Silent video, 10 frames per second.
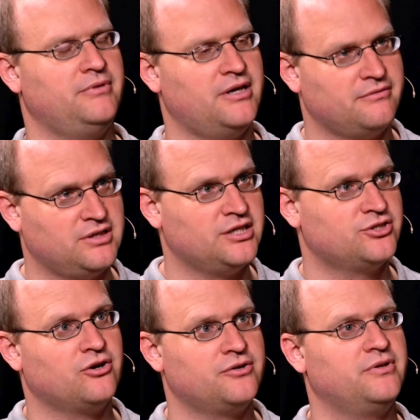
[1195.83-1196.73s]
We have
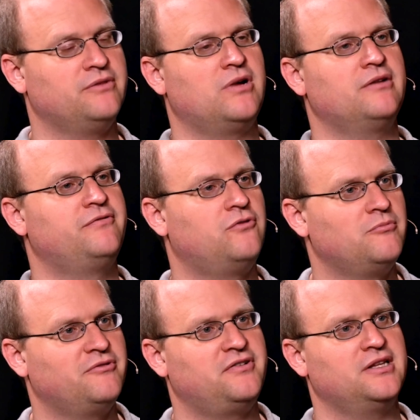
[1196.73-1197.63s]
Kickstarter with one
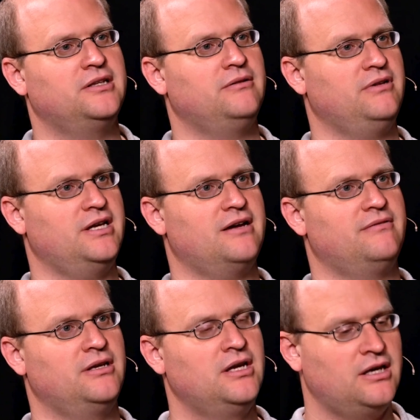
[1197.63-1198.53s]
form of funding. We
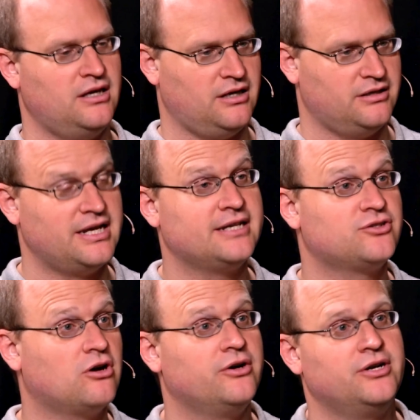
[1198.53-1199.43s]
have
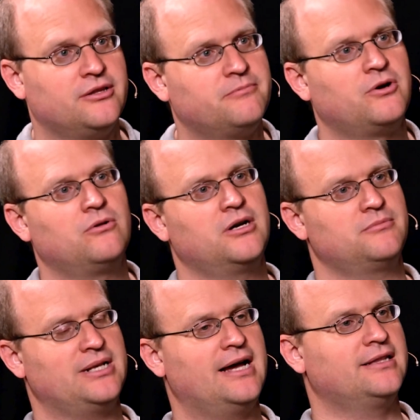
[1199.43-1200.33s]
Techstar and other
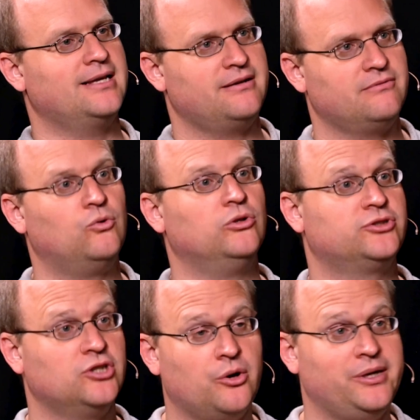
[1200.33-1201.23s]
programs like that
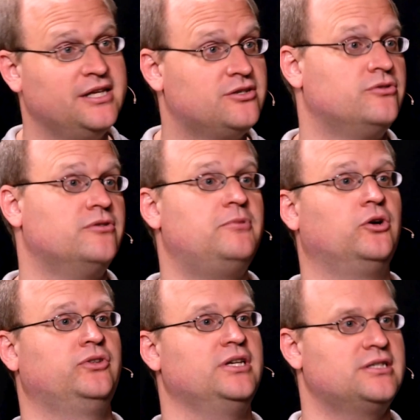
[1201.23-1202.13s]
also going into
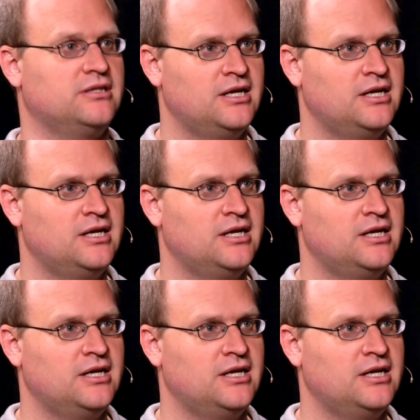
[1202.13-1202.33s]
robotics.